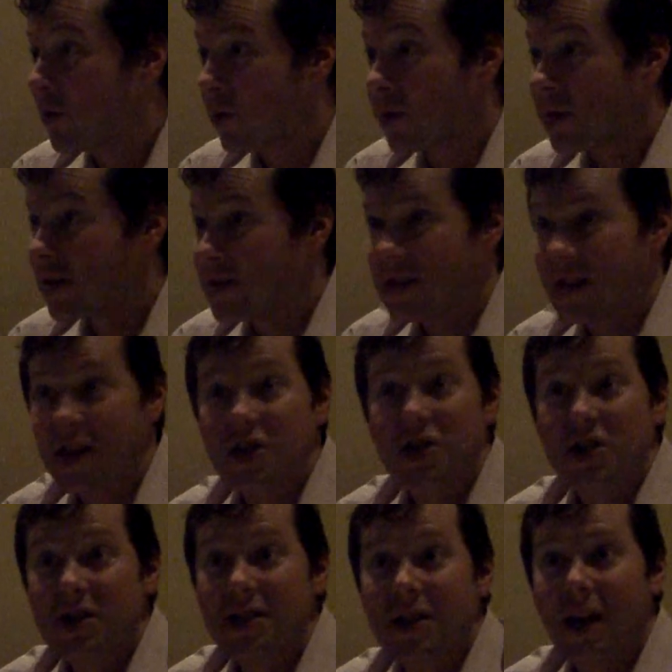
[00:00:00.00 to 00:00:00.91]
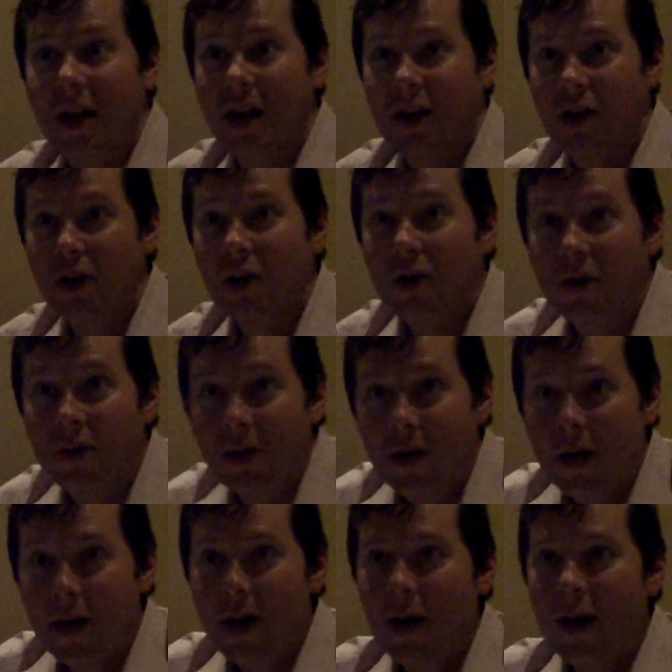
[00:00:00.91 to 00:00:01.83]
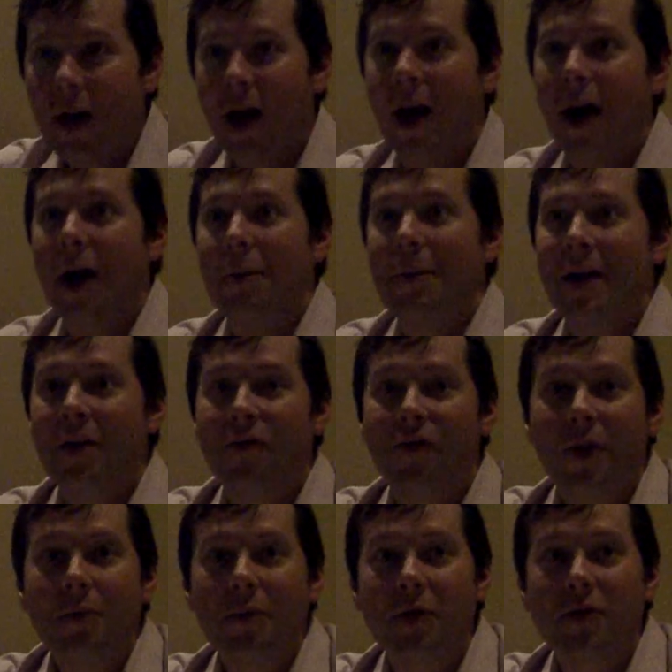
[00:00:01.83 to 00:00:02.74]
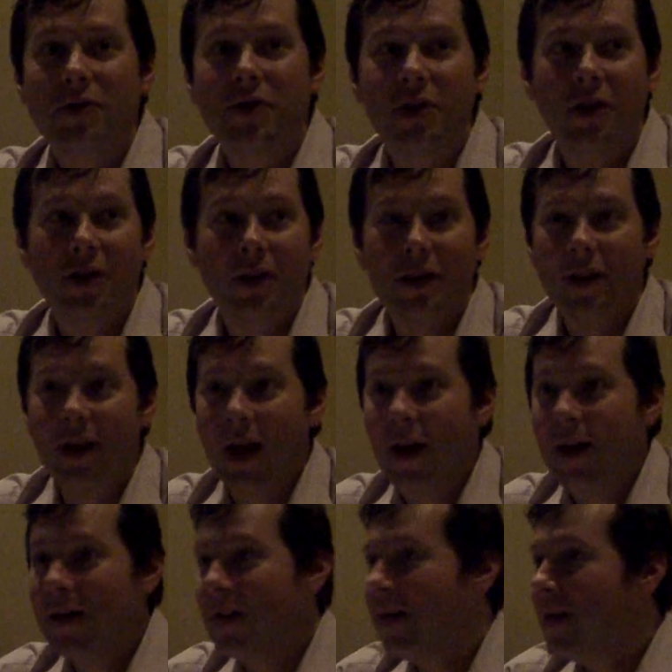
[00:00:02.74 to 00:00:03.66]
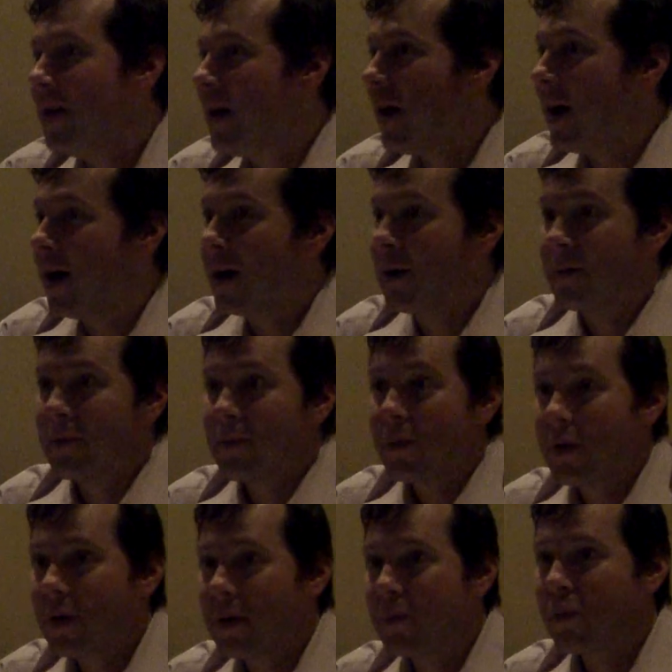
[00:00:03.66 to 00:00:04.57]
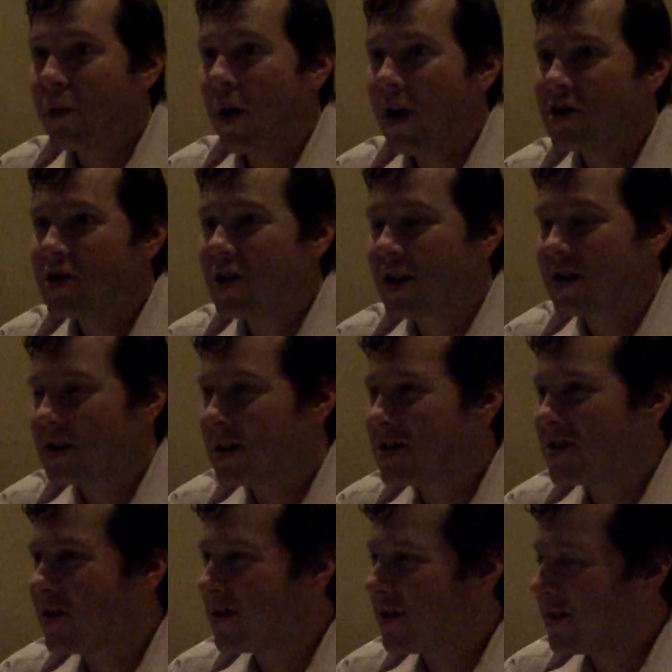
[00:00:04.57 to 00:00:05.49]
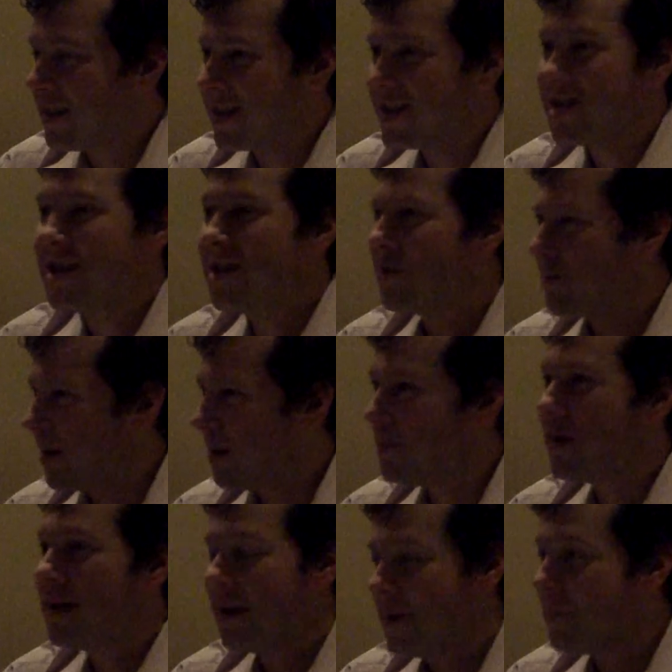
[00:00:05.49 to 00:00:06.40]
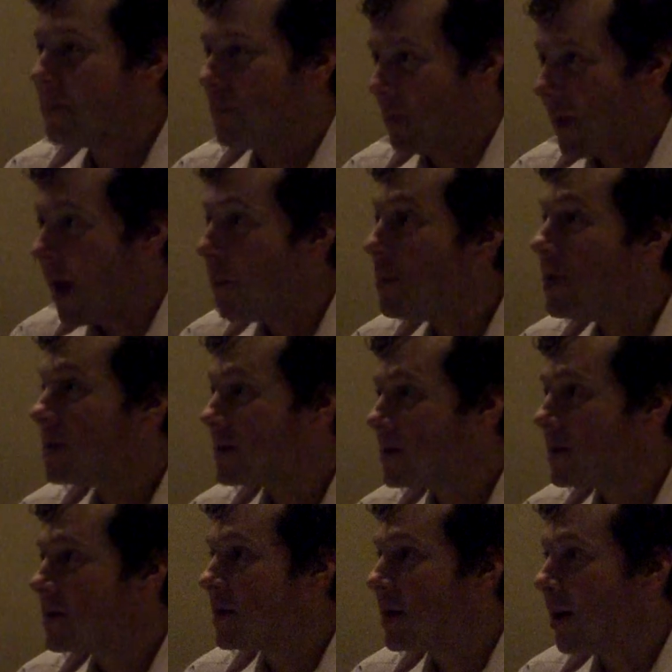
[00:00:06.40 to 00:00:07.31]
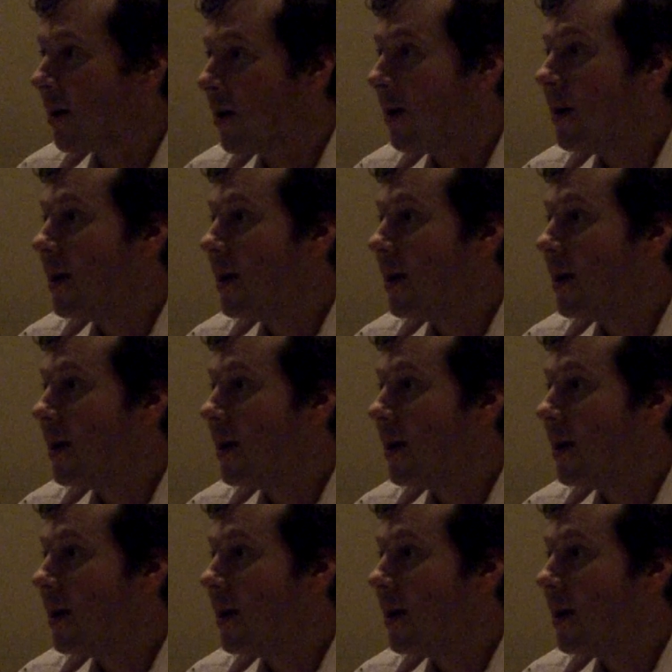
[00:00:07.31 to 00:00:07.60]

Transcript: organizations that I knew. And from those little projects, I started to think, gee, there might be a business here.